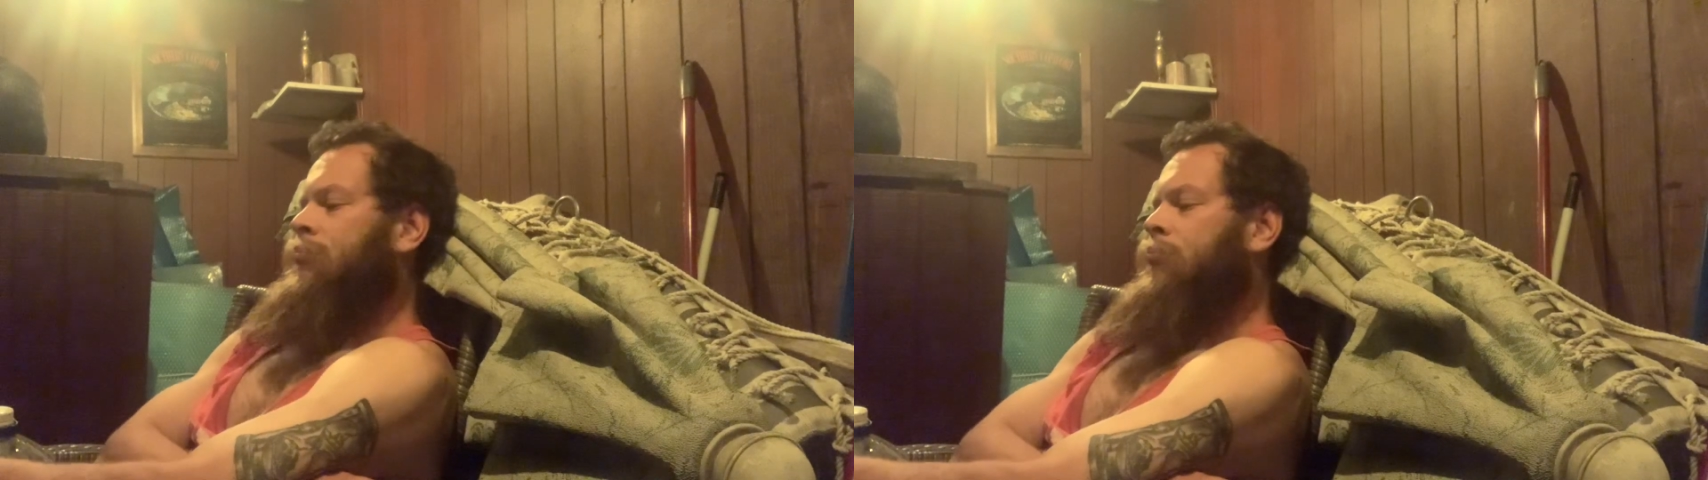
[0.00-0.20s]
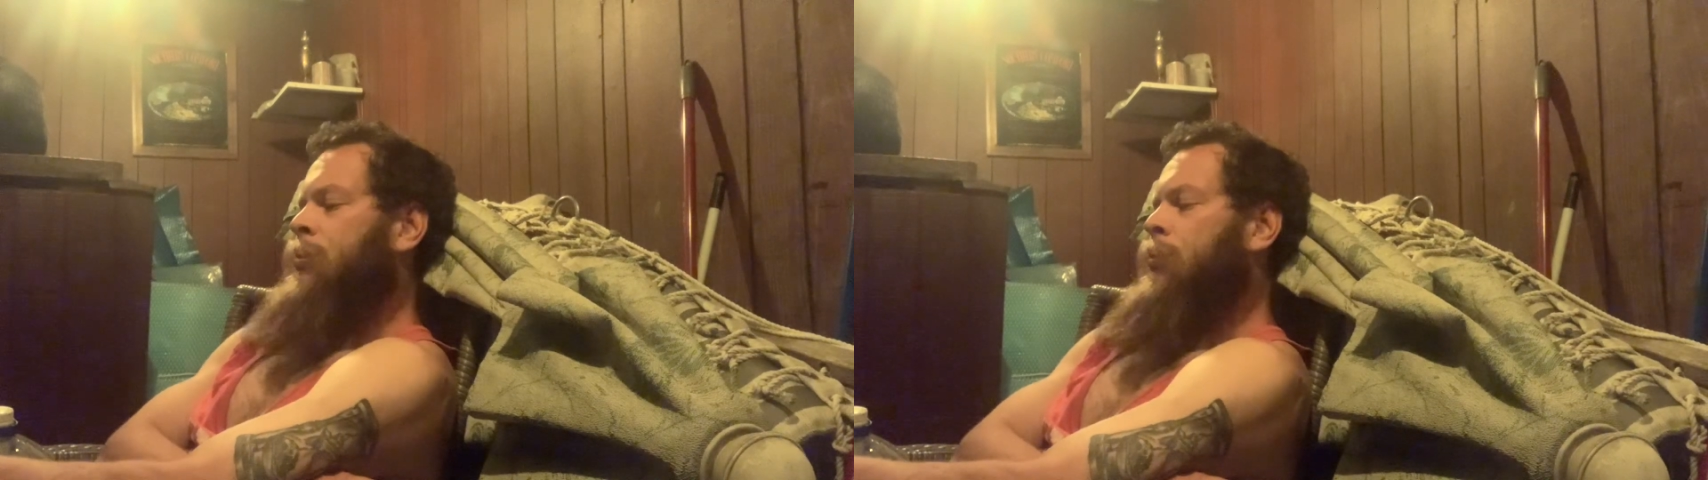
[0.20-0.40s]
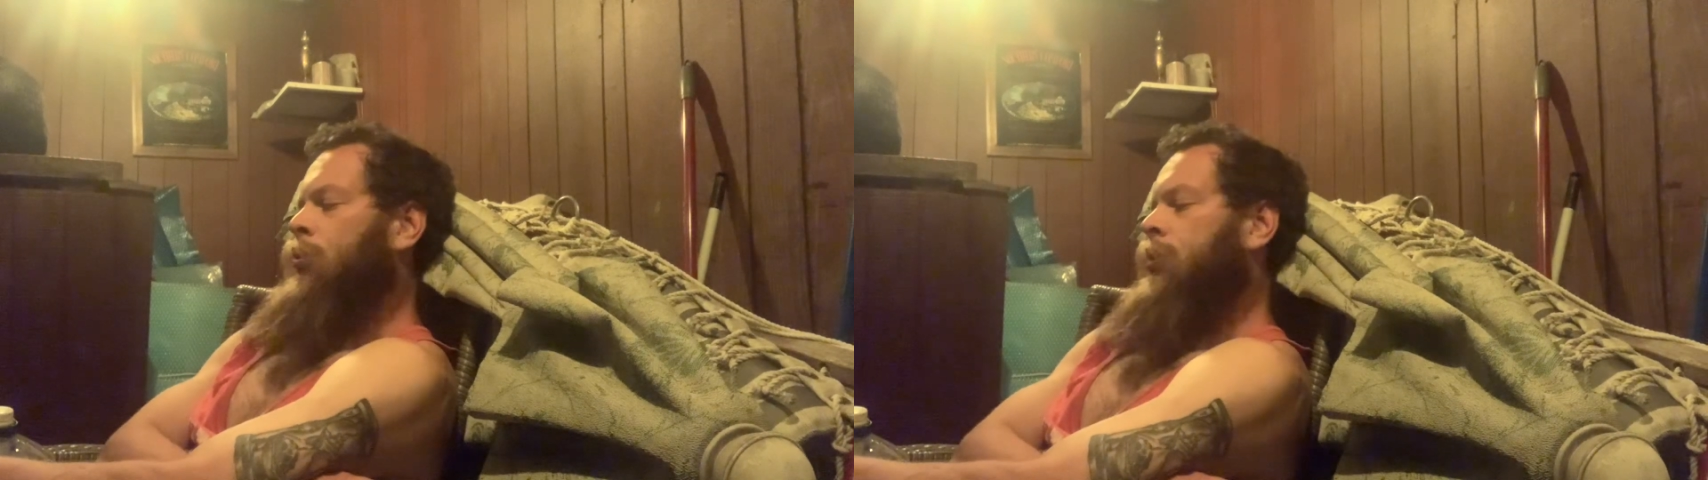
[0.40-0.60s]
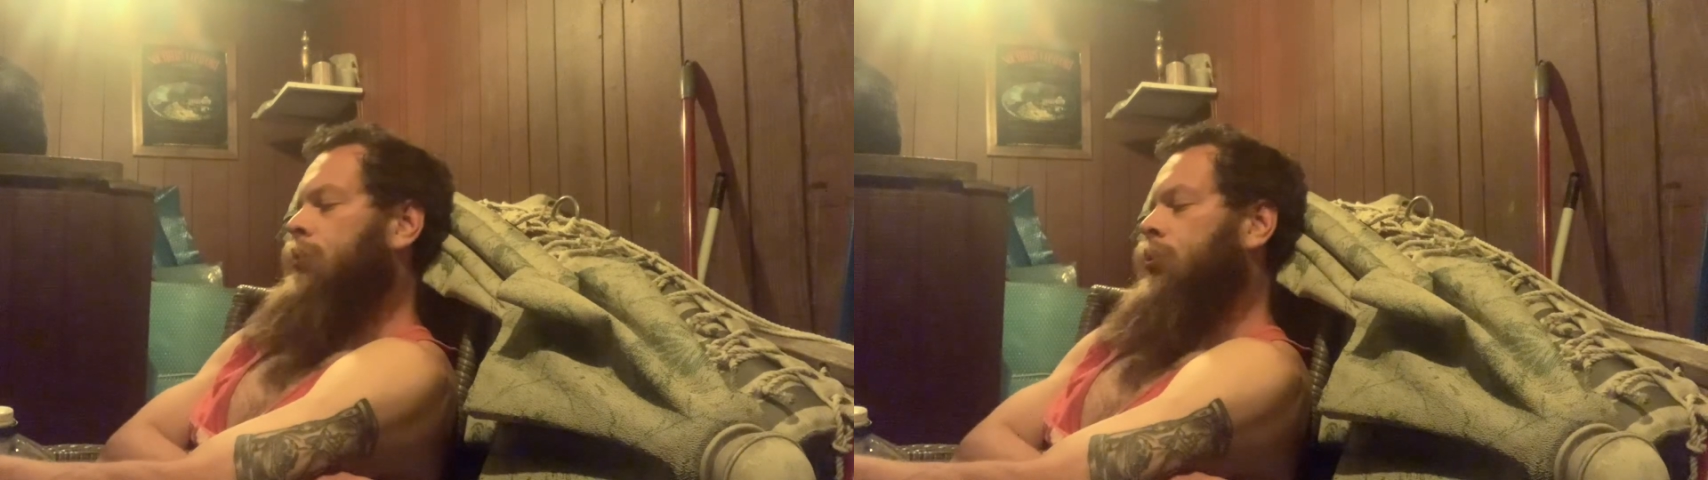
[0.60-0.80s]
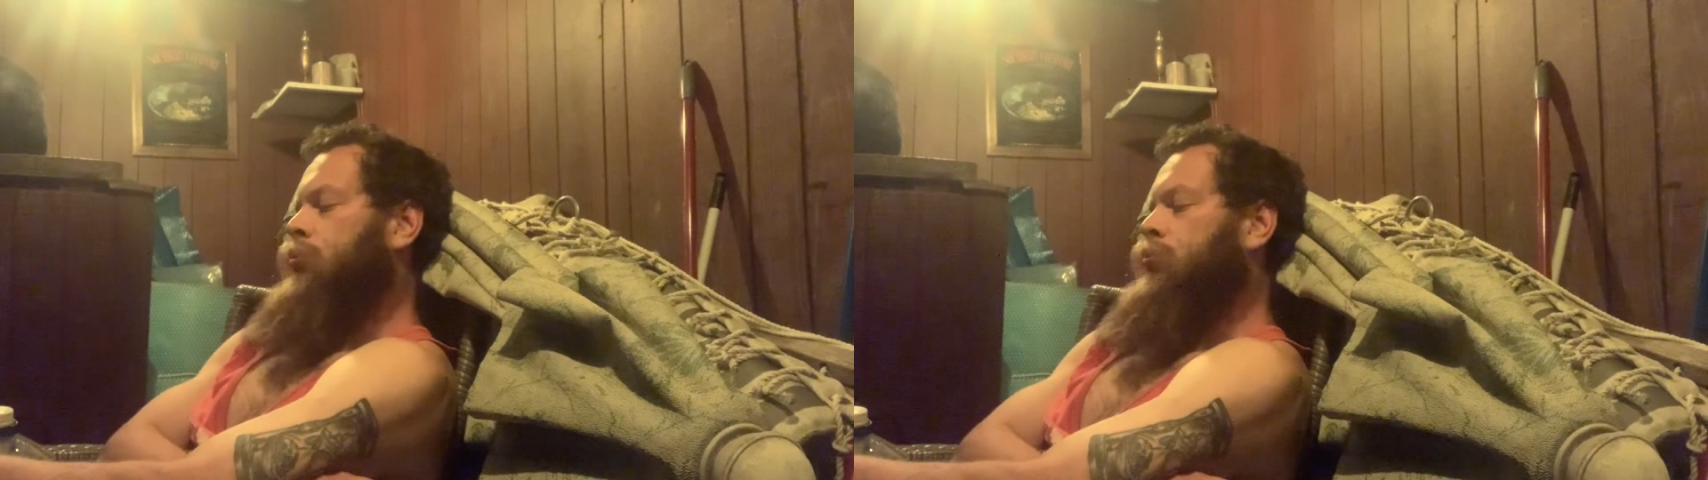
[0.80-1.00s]
People don't
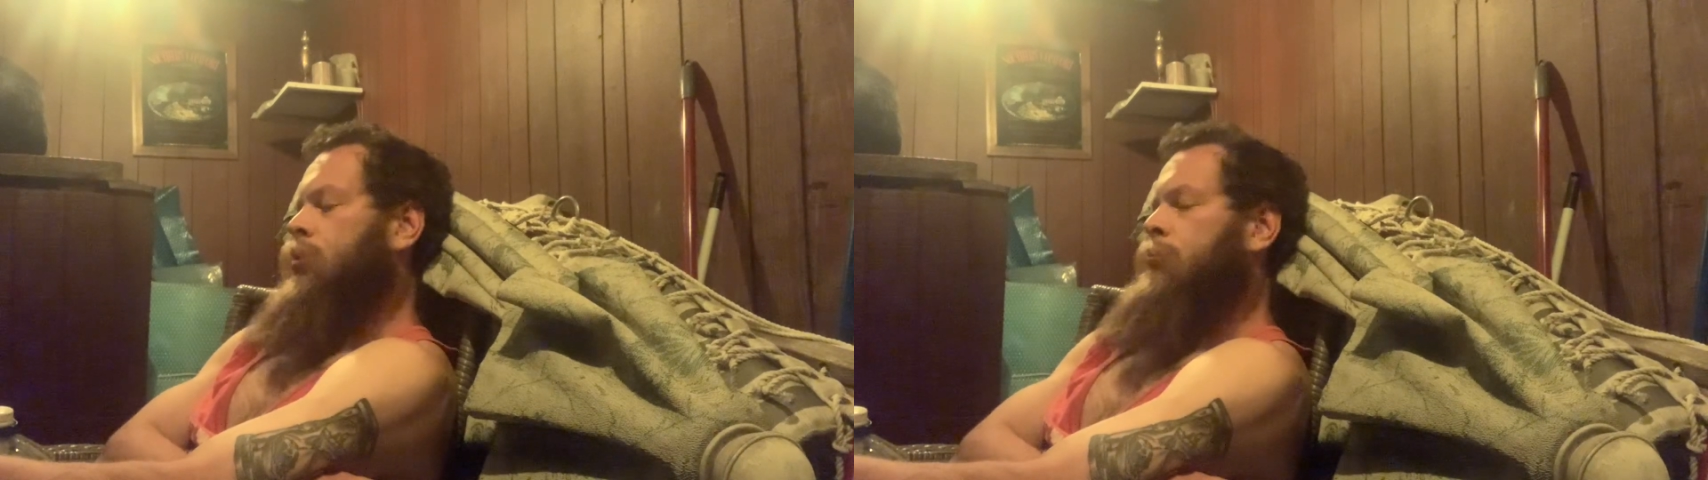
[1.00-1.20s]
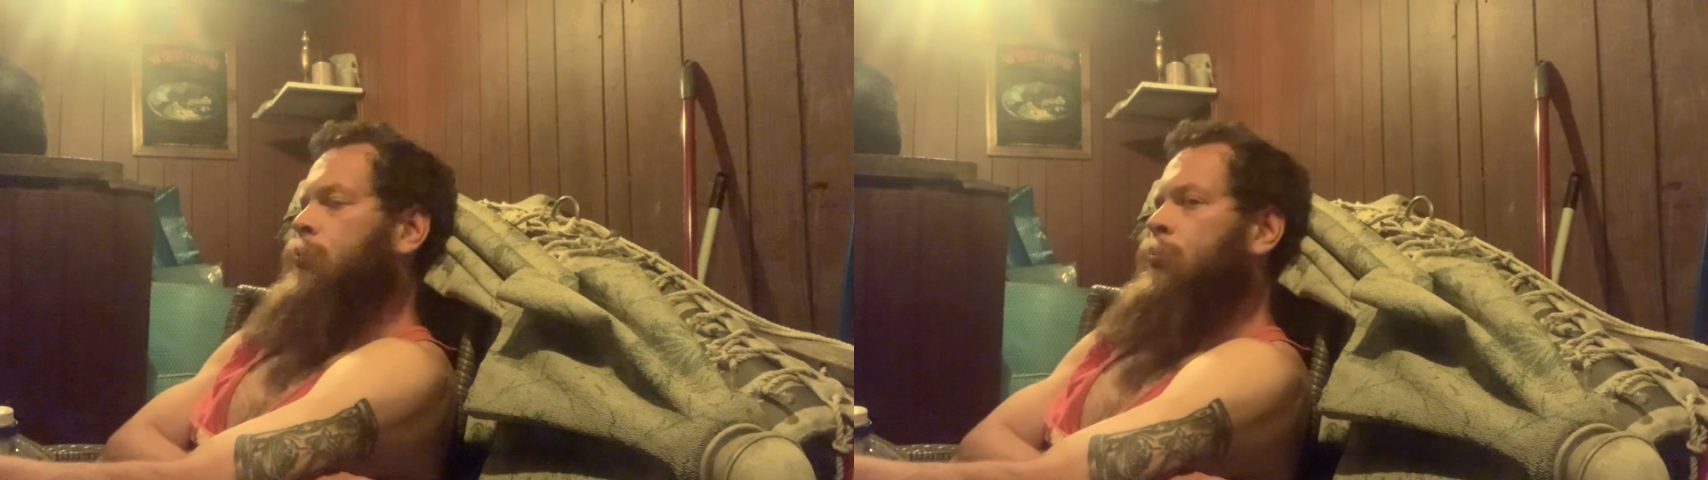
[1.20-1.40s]
even contribute.